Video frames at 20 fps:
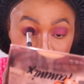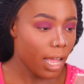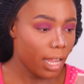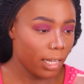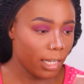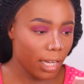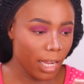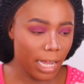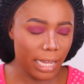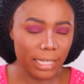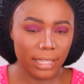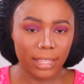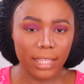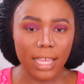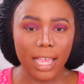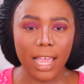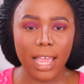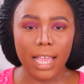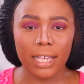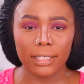I like
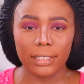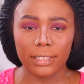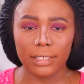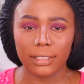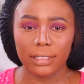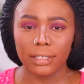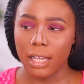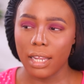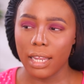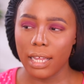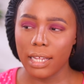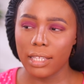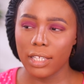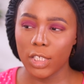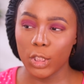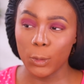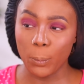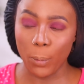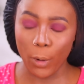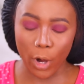this. I like
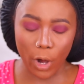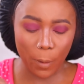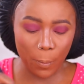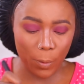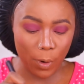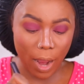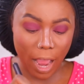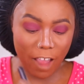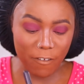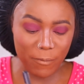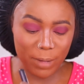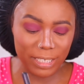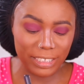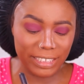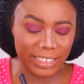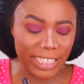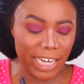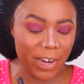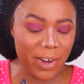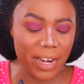this purple. I've been
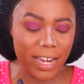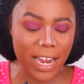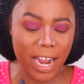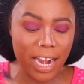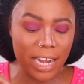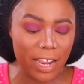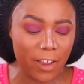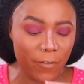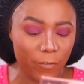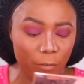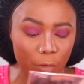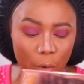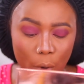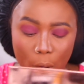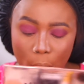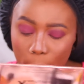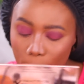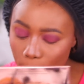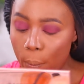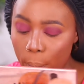staring at it
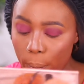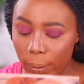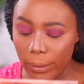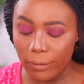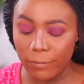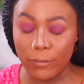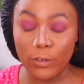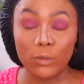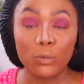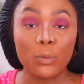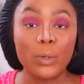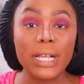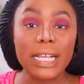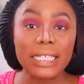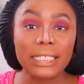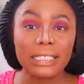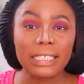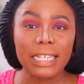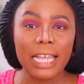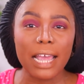for for
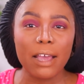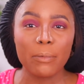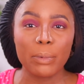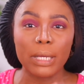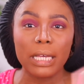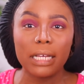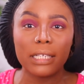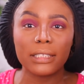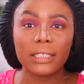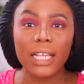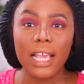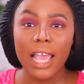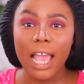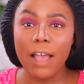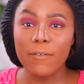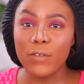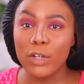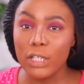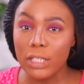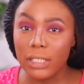weeks now because
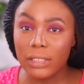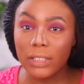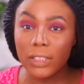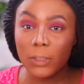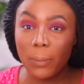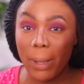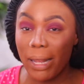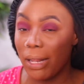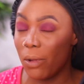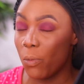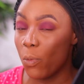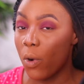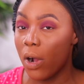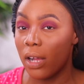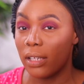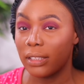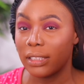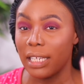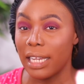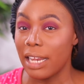I've only used this palette
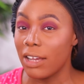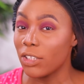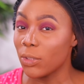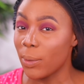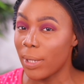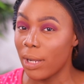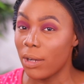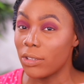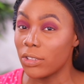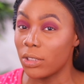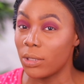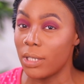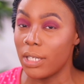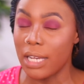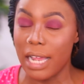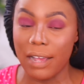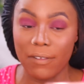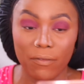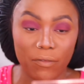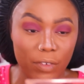once and that was when I was doing
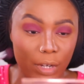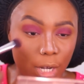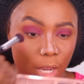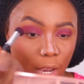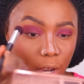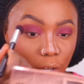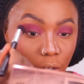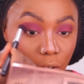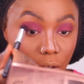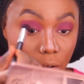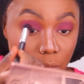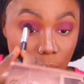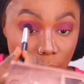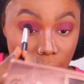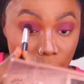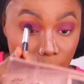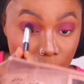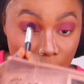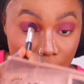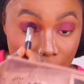that video, you know,
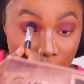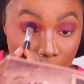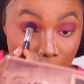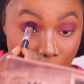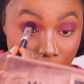reviewing the